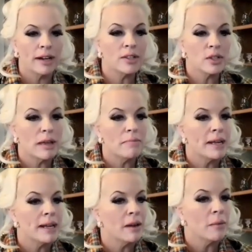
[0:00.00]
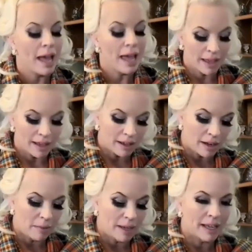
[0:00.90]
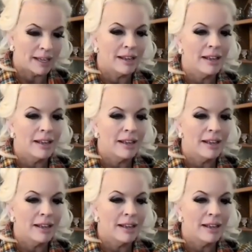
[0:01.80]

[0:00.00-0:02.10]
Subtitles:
and sweet, but in a way that, we can